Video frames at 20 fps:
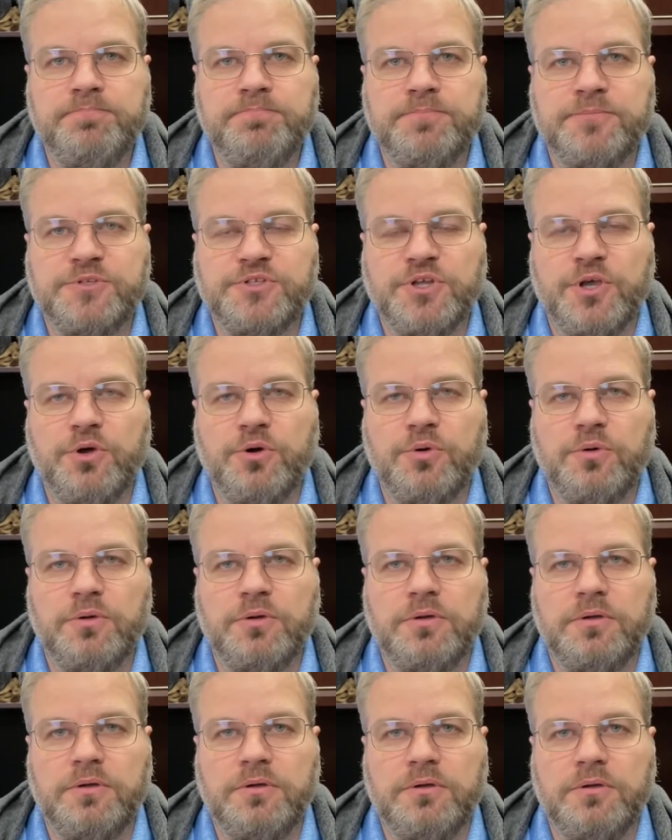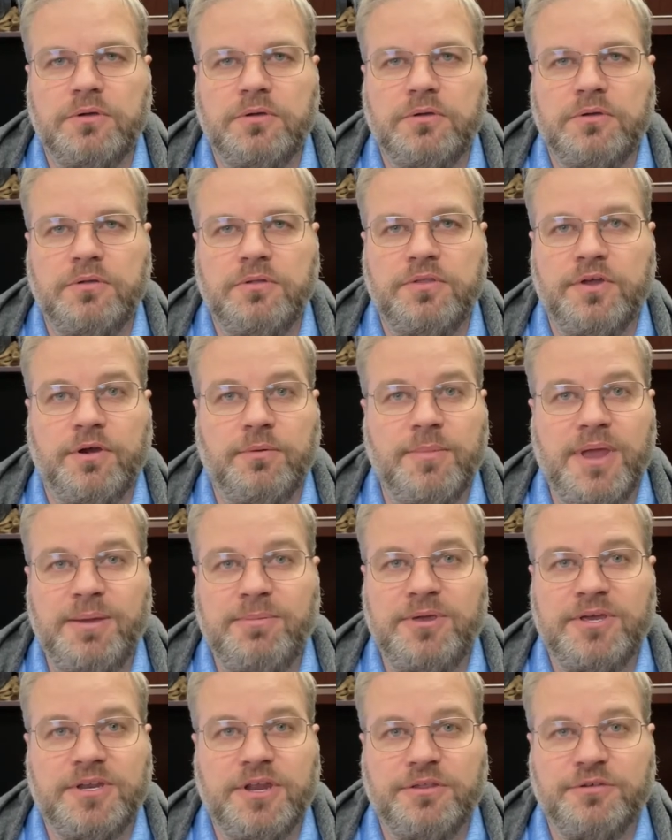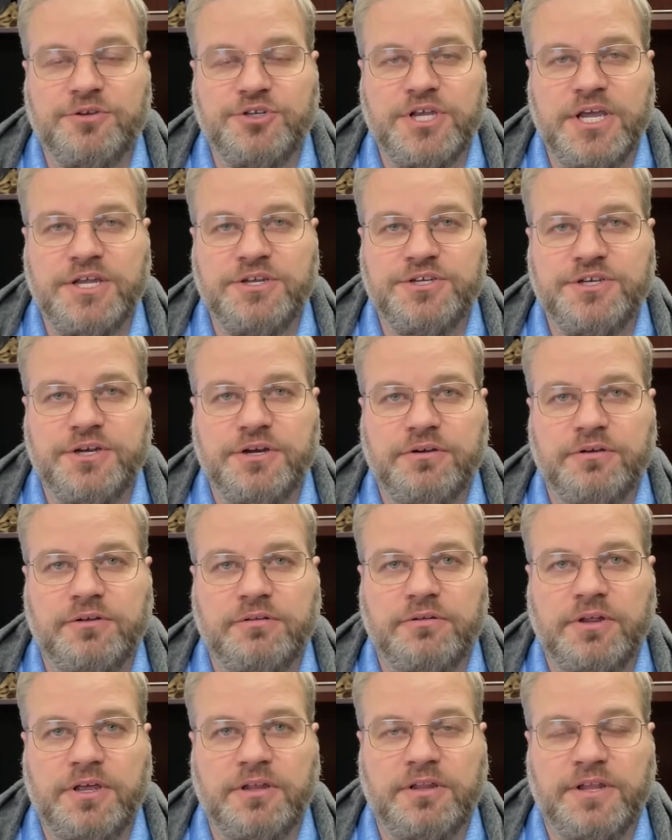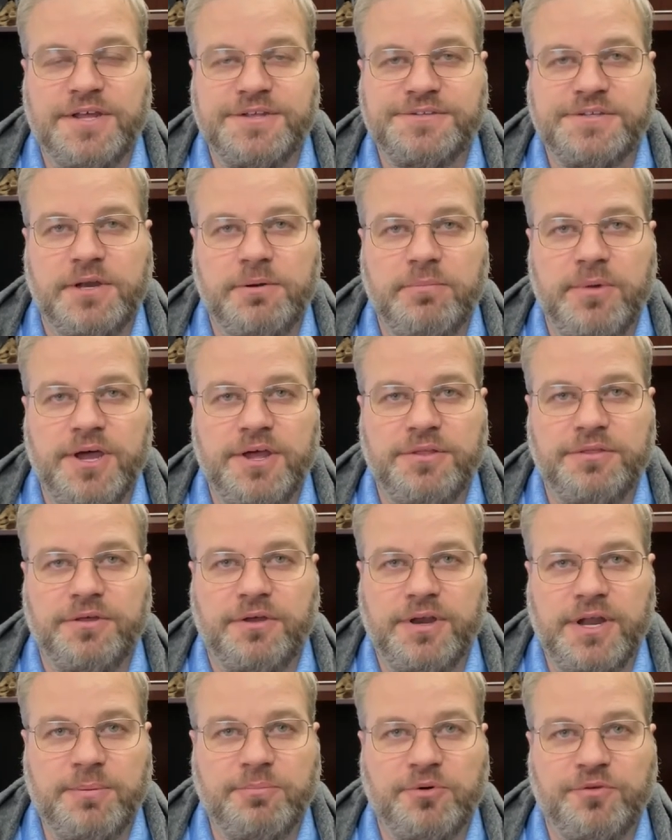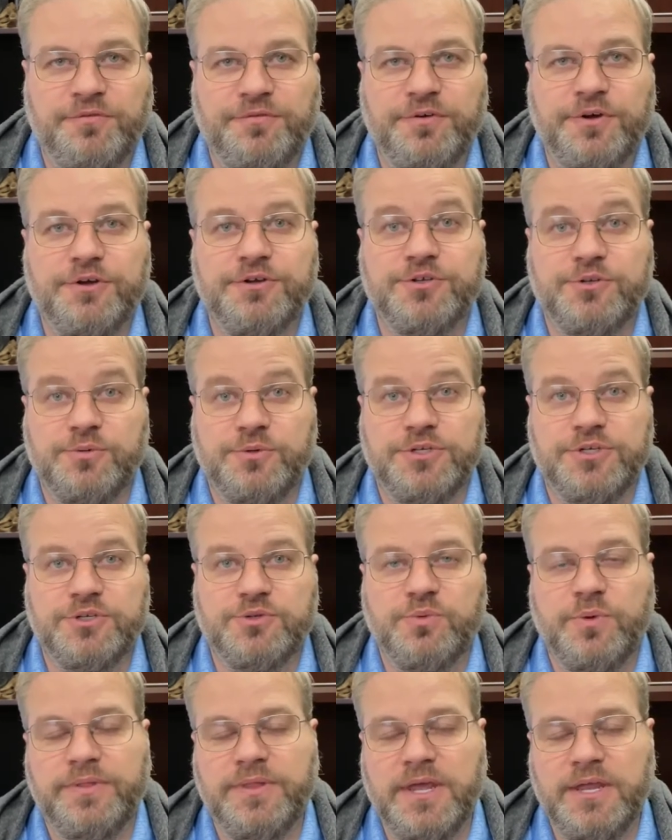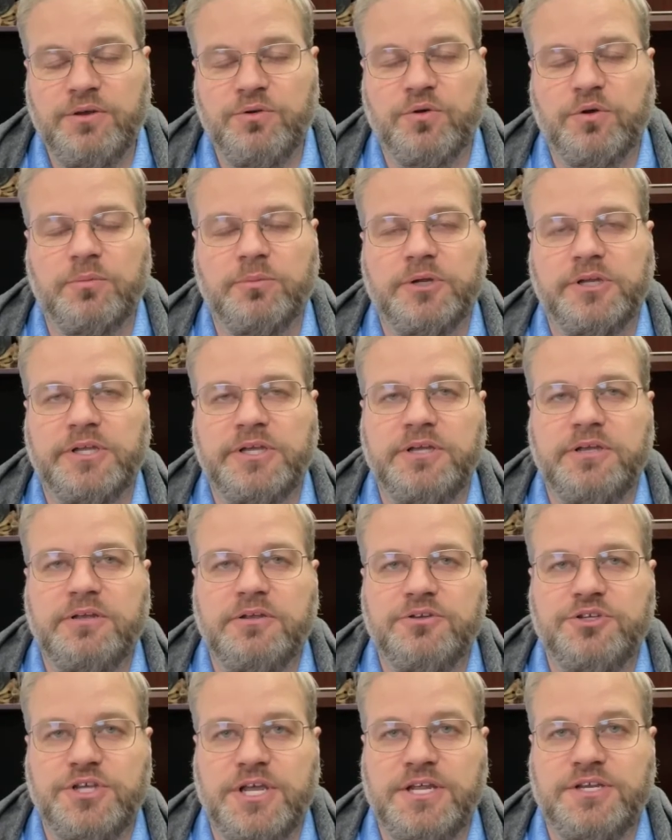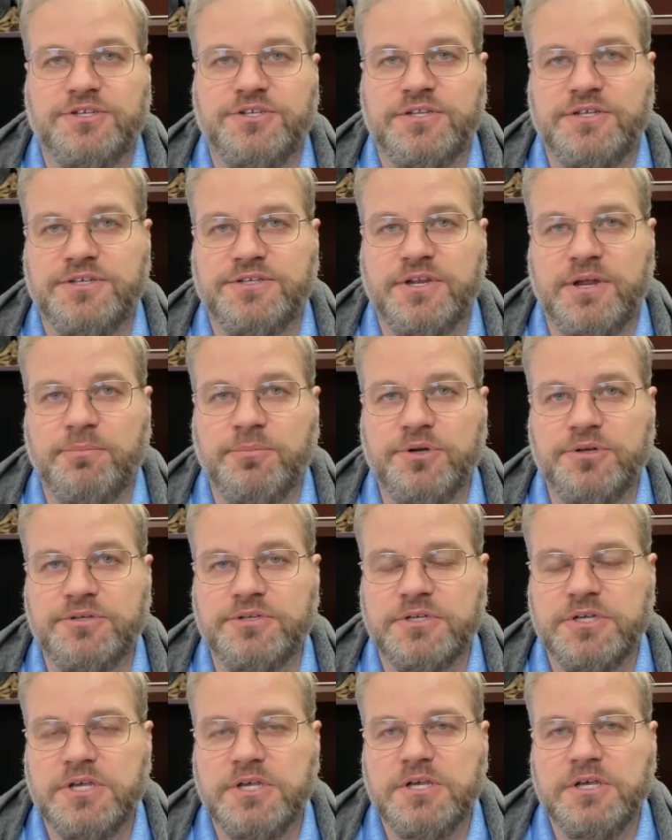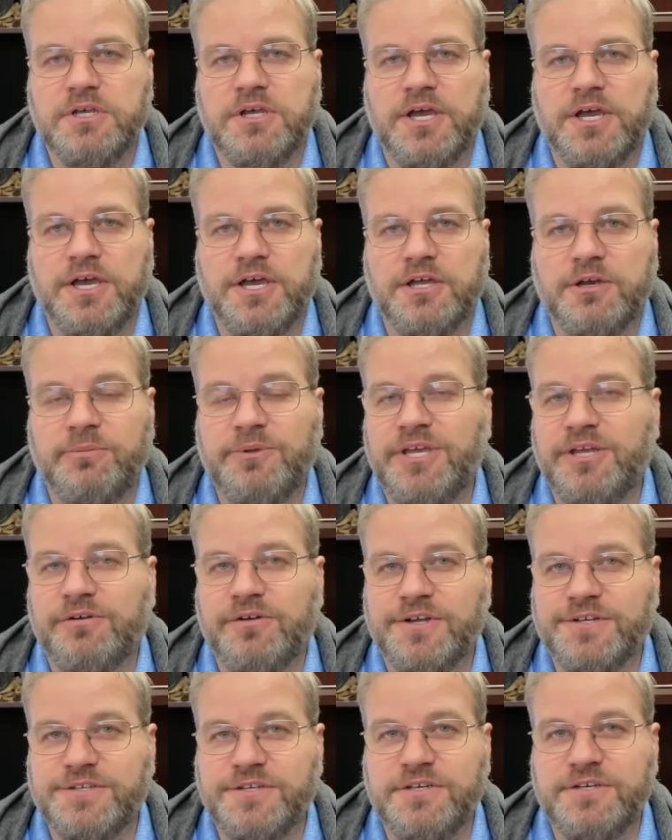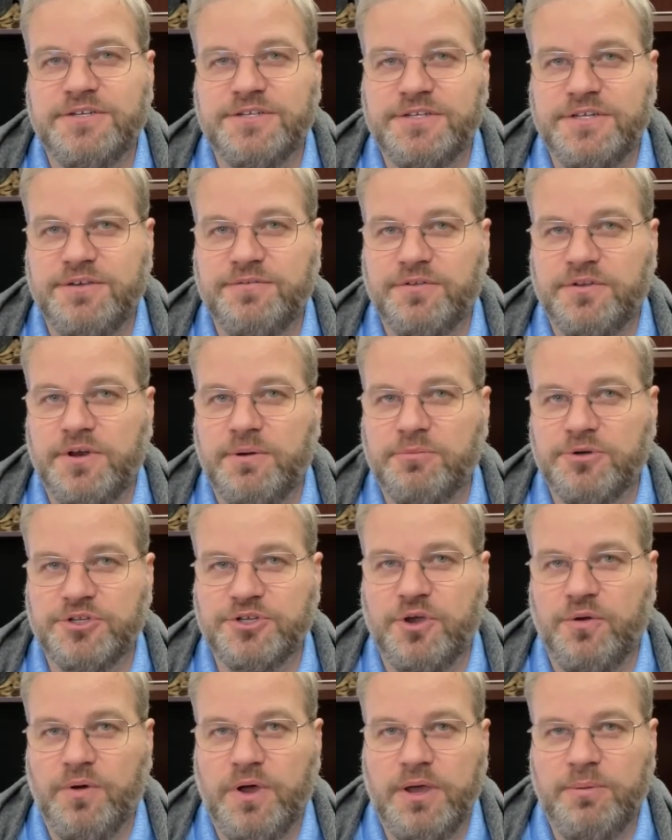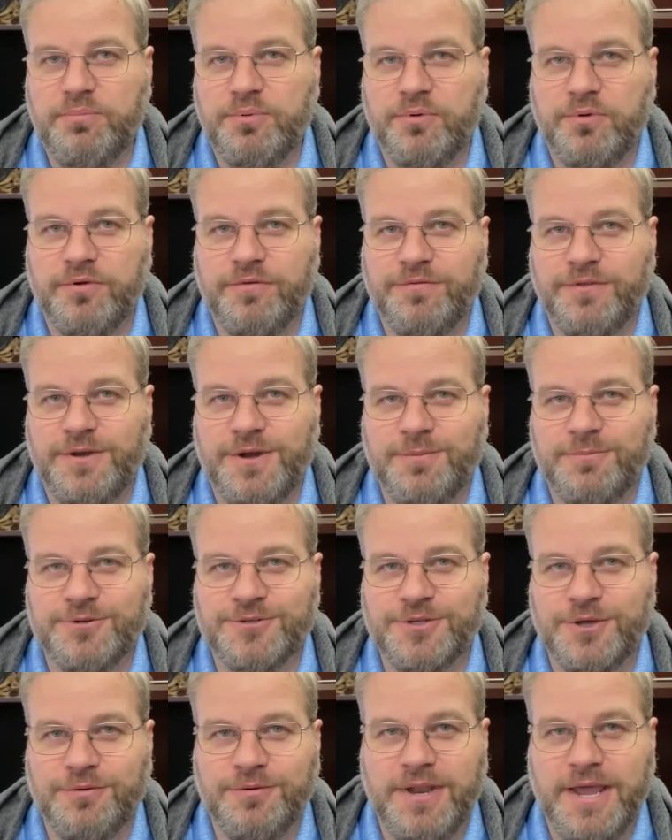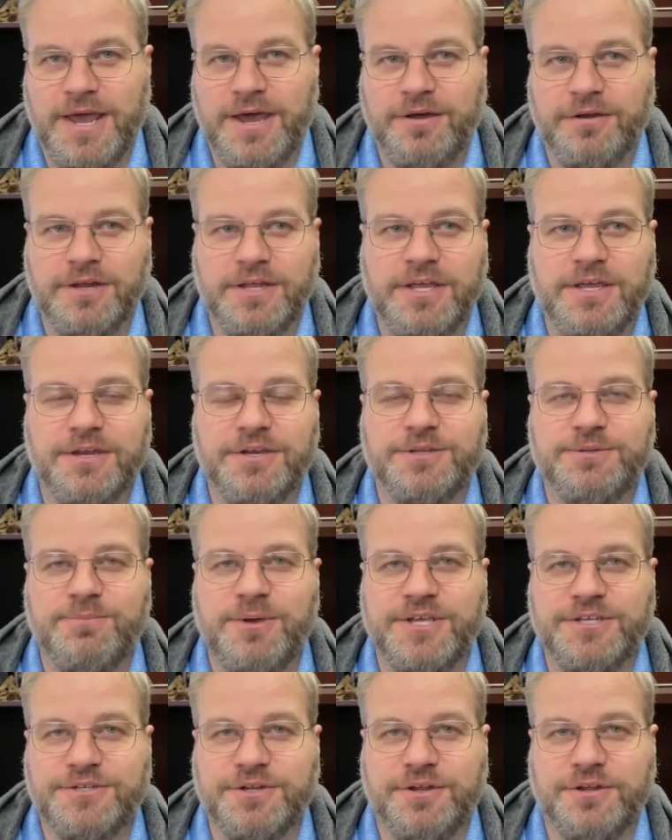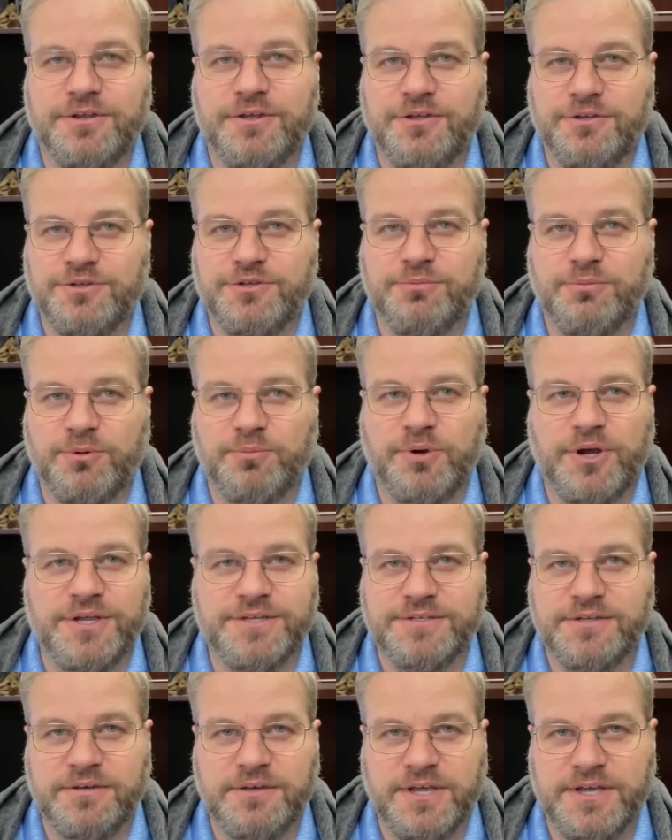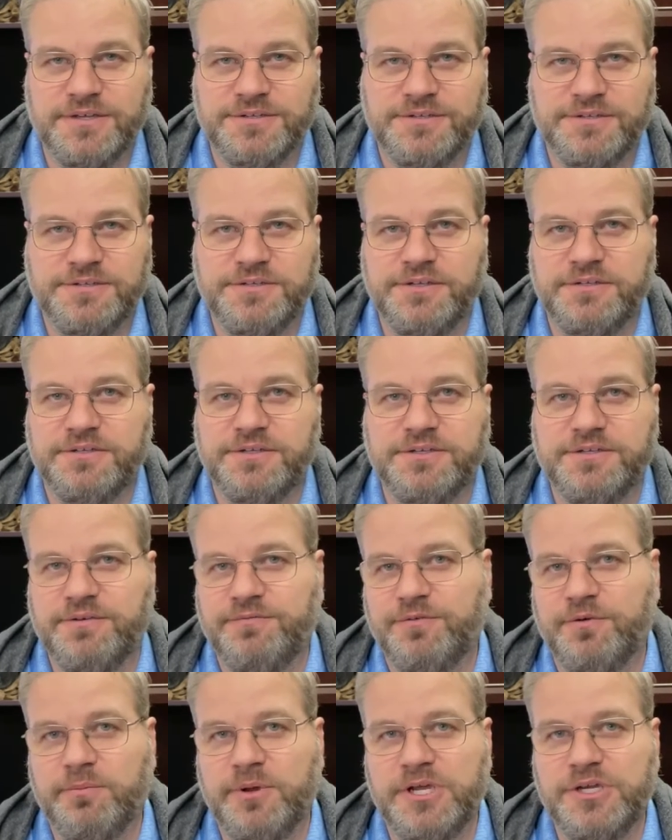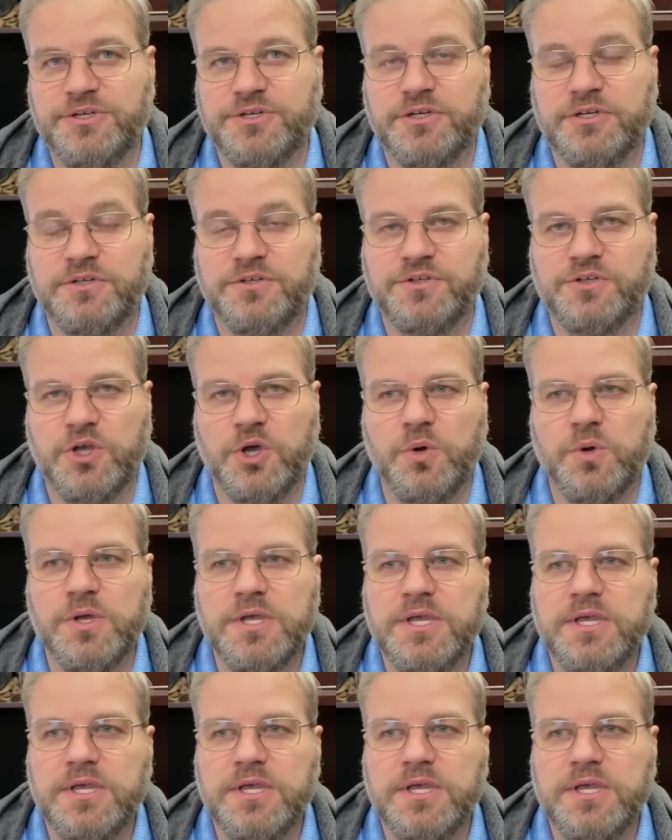so there may be another change here in less than a month on April 1st, which is when they normally change these numbers. It'll be interesting to see if the numbers go up or if the numbers go down. Again, it's based on the Consumer Price Index, the census information. And so